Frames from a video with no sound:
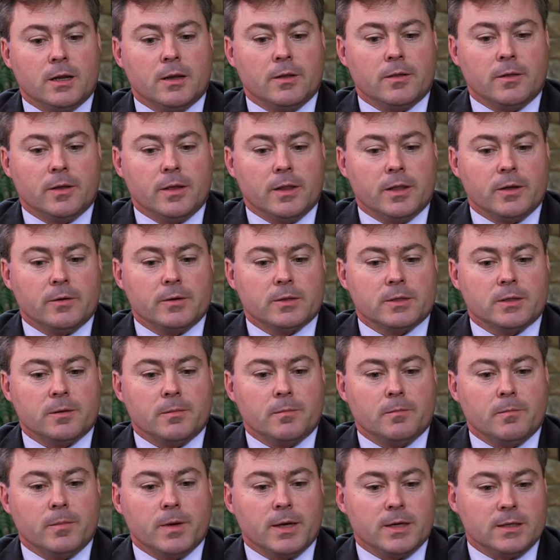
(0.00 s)
And I think there is a
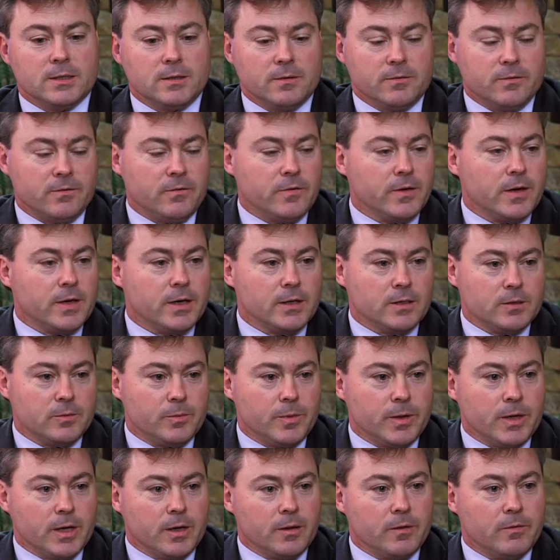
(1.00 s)
massive fear to
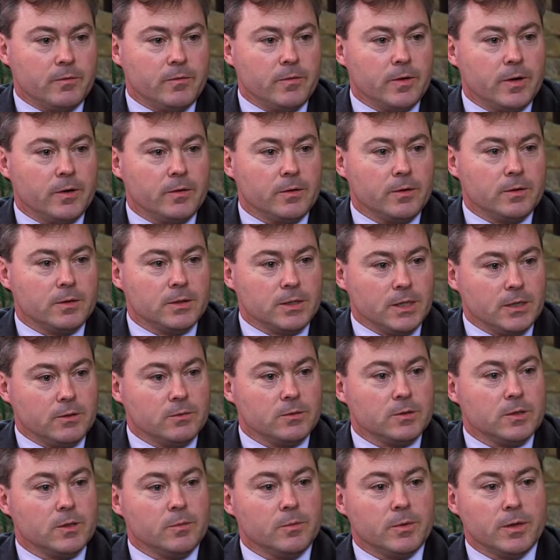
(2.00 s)
pick up the phone and
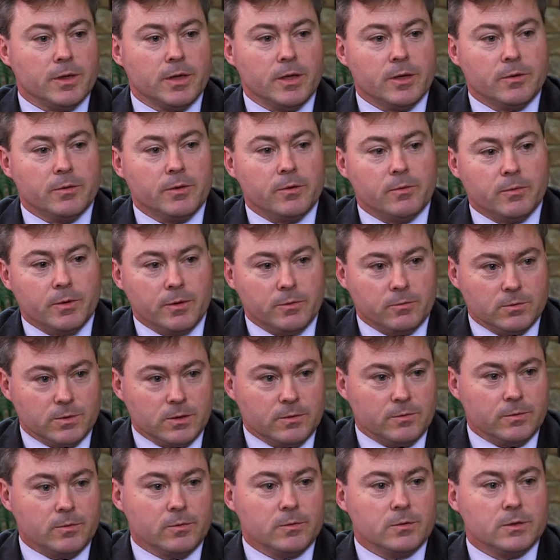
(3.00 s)
tell somebody you're in real
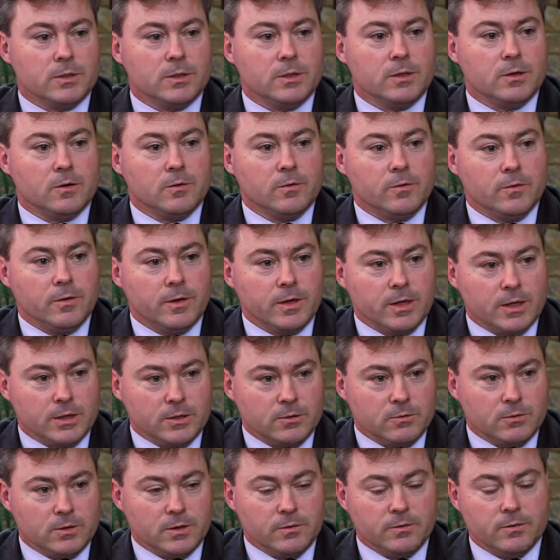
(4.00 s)
difficulties, you've got
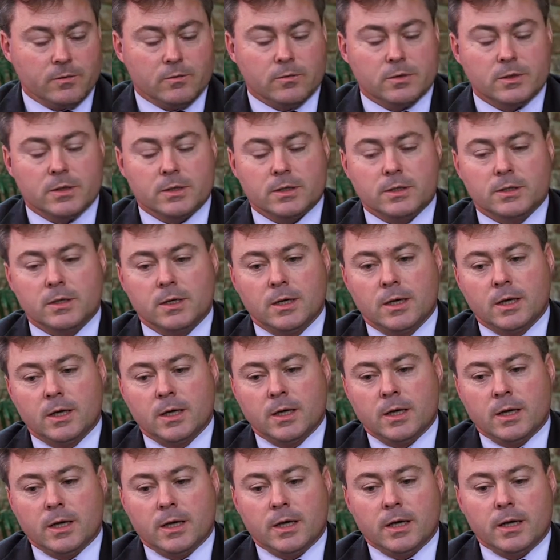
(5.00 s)
financial difficulties.
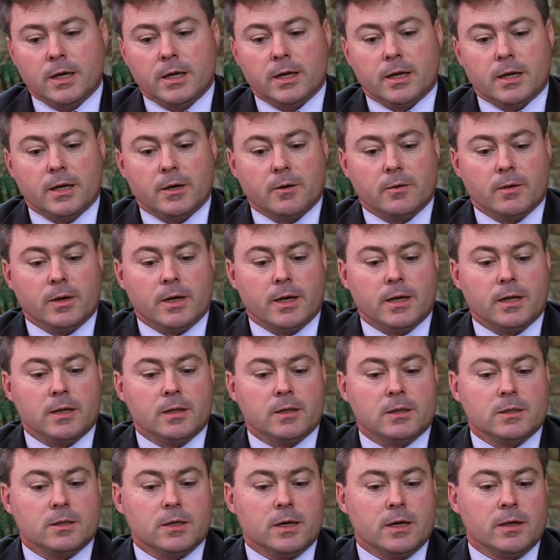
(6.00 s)
You know,
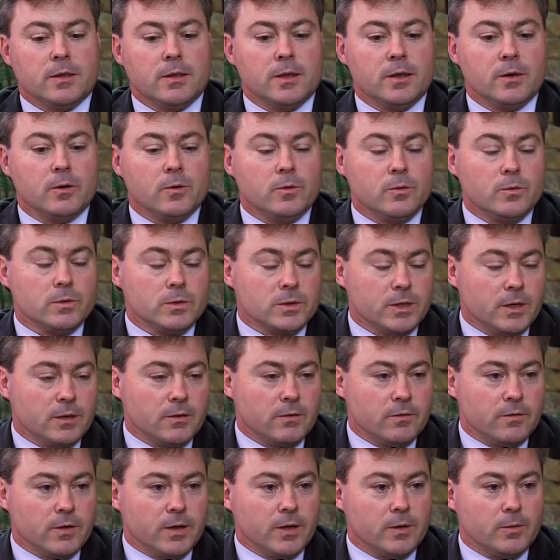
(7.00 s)
and I think also
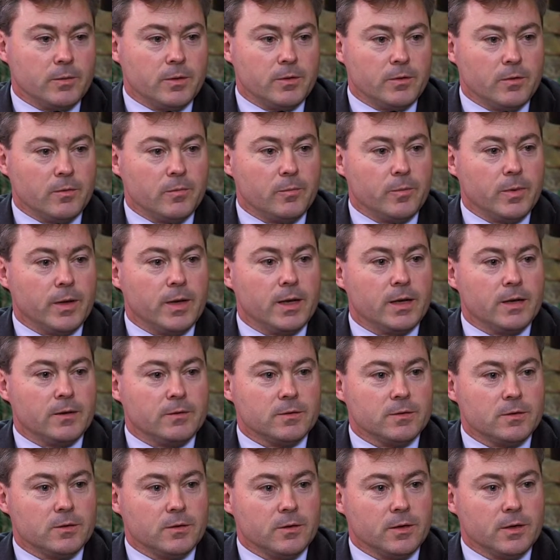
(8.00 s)
the fact that when you've got
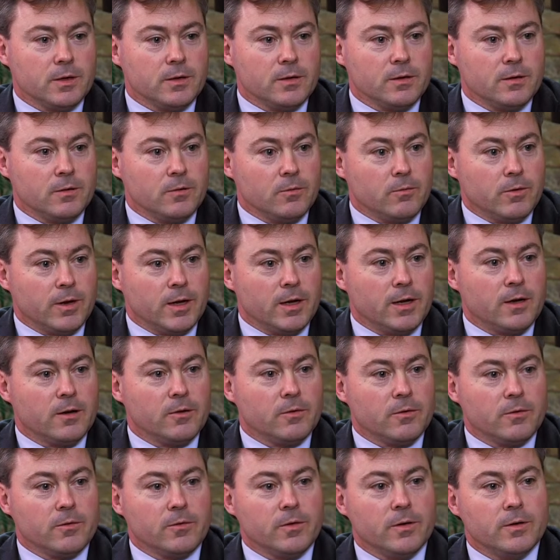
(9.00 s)
bailiffs knocking and
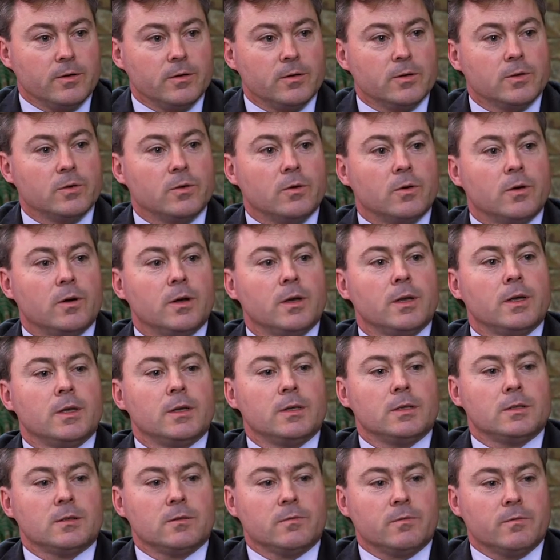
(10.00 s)
rattling on the front door,
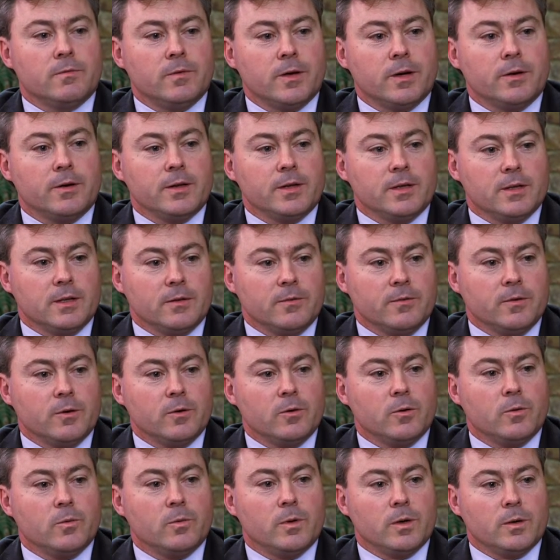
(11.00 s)
it's a very
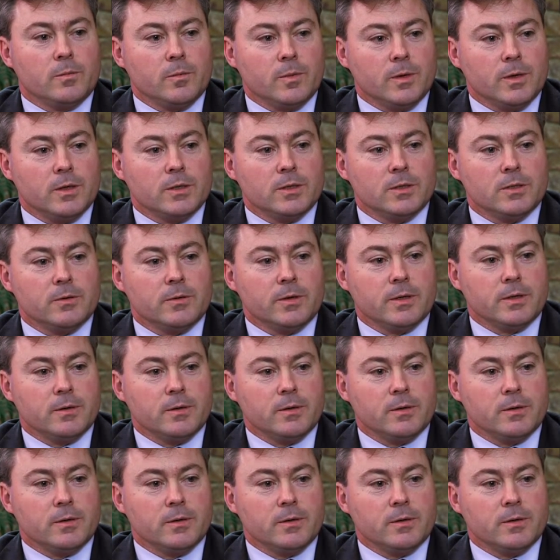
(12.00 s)
difficult one because you're